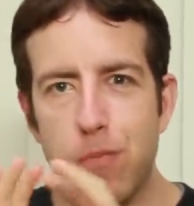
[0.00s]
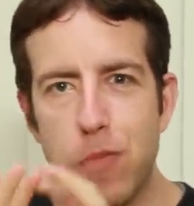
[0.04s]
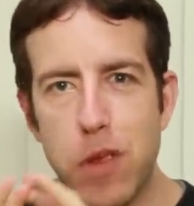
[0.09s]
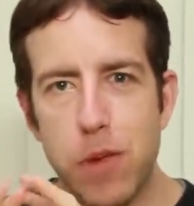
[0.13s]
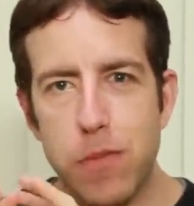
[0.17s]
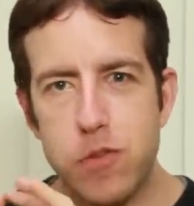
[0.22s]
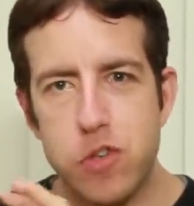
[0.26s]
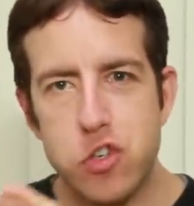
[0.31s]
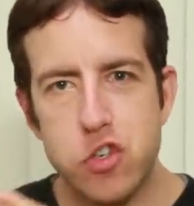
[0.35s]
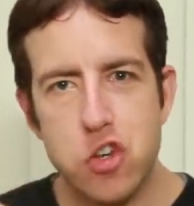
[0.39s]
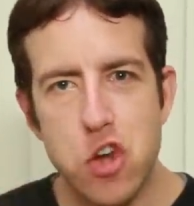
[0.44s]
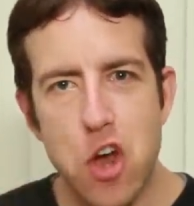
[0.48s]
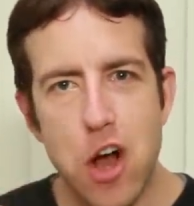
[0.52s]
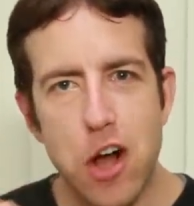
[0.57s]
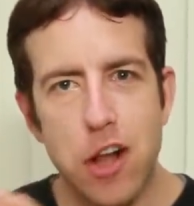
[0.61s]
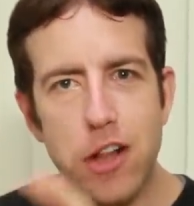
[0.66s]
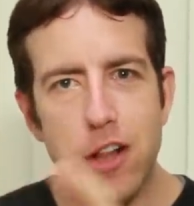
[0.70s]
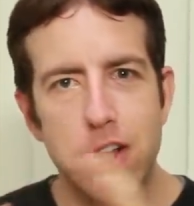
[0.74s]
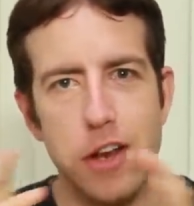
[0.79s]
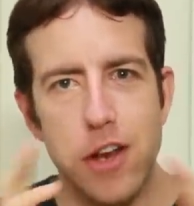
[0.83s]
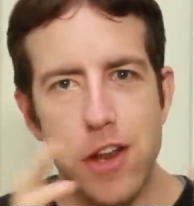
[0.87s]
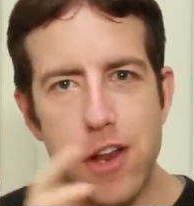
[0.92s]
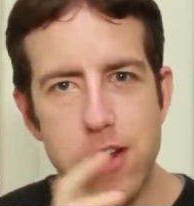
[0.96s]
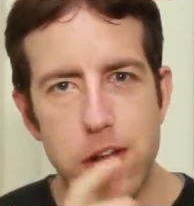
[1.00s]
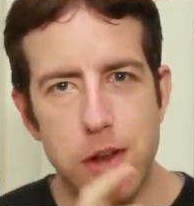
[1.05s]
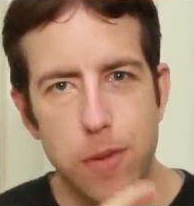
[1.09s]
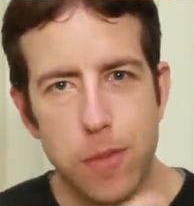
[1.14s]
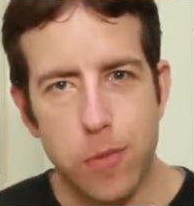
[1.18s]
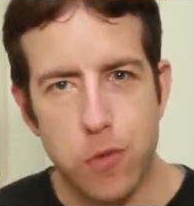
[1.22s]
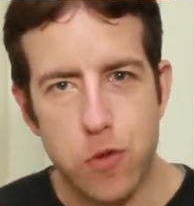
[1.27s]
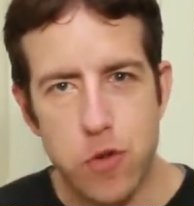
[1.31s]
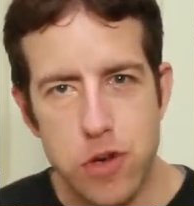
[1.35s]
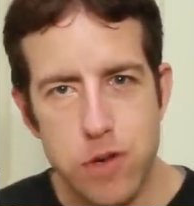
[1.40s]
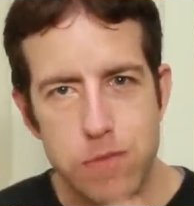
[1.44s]
the chocolate and
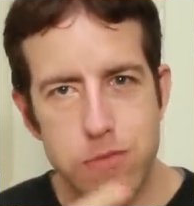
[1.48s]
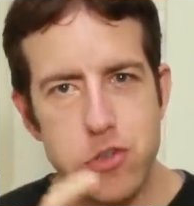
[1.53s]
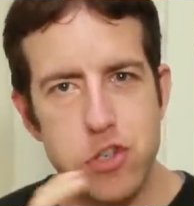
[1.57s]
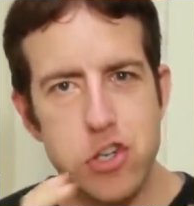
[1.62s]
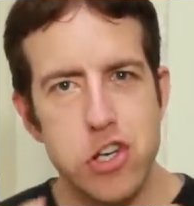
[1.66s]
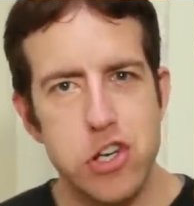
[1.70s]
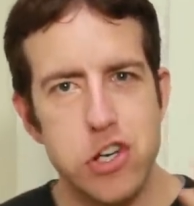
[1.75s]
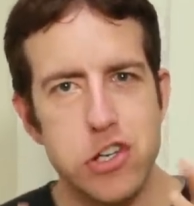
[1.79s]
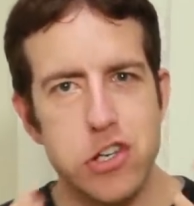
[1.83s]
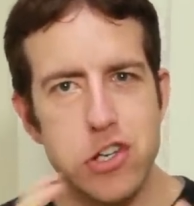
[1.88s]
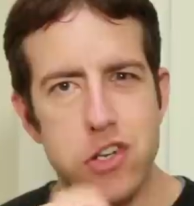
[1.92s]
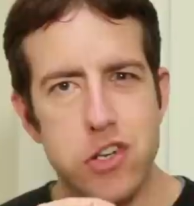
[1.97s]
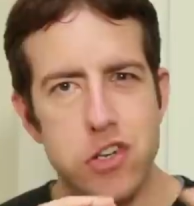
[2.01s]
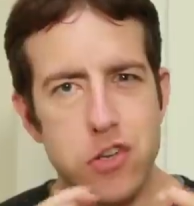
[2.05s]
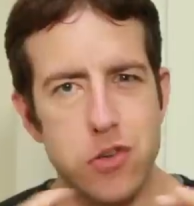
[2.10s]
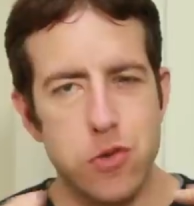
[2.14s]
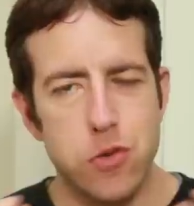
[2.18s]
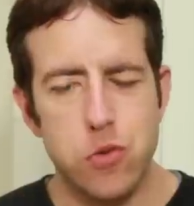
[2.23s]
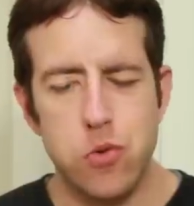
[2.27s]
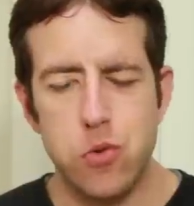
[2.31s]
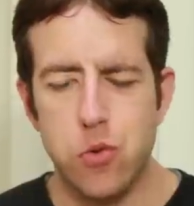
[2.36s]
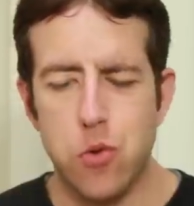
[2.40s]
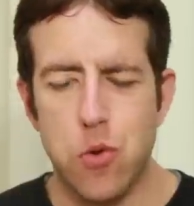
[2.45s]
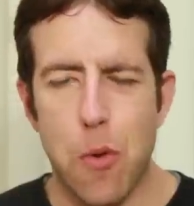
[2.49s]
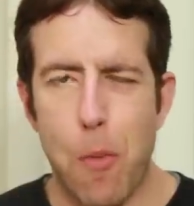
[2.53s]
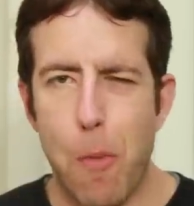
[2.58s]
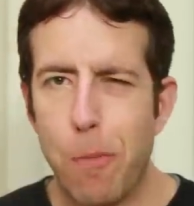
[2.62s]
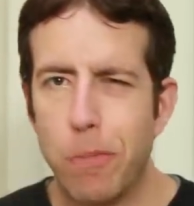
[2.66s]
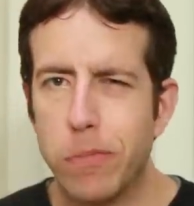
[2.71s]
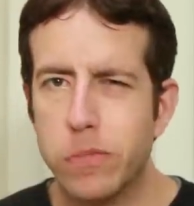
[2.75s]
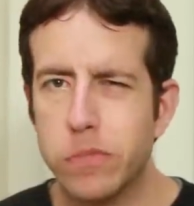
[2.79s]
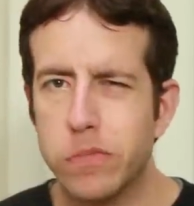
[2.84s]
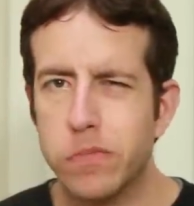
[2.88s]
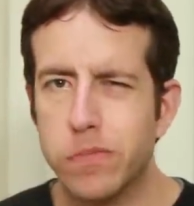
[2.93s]
the cream cheese and the ooh,
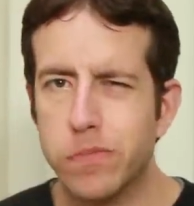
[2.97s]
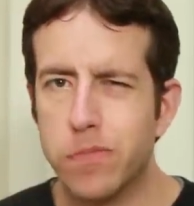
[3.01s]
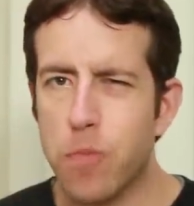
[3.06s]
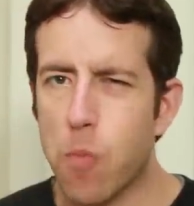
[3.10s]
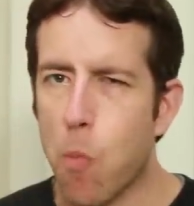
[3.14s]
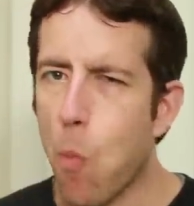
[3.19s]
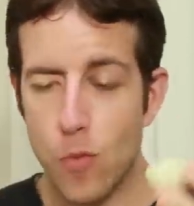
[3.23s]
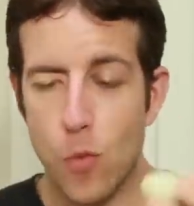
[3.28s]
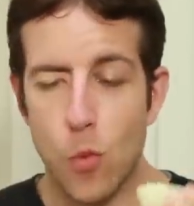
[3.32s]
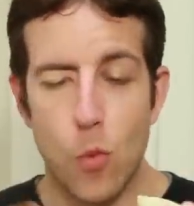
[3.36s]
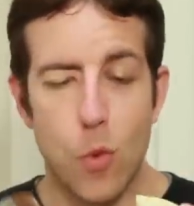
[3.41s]
mmm.